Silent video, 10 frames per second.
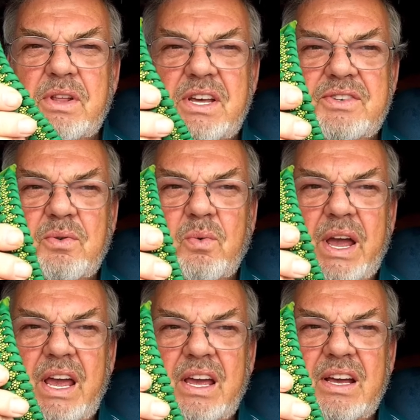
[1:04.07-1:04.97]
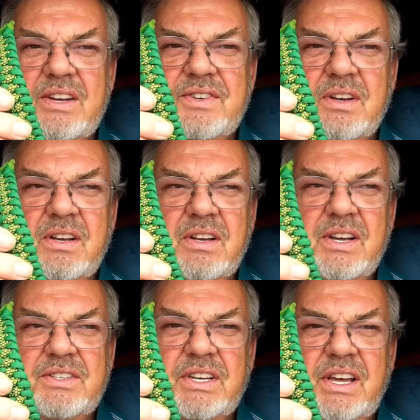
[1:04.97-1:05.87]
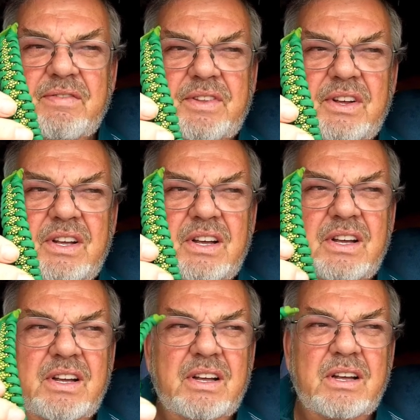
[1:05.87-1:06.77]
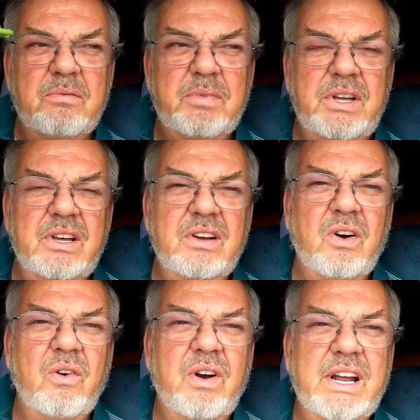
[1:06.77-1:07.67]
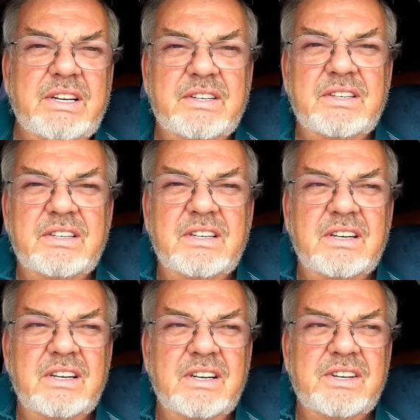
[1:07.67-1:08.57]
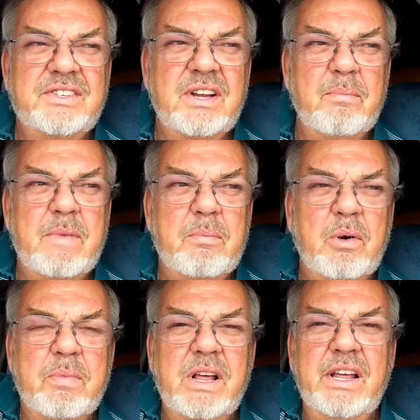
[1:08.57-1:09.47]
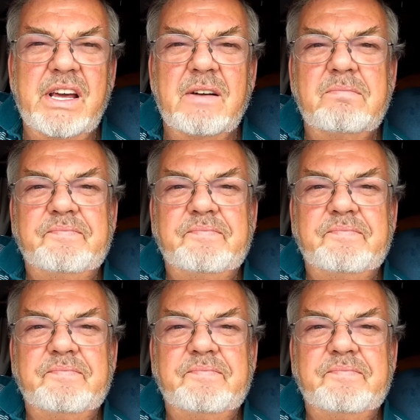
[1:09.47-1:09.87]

of these away as a gift, be all right. Some memorabilia.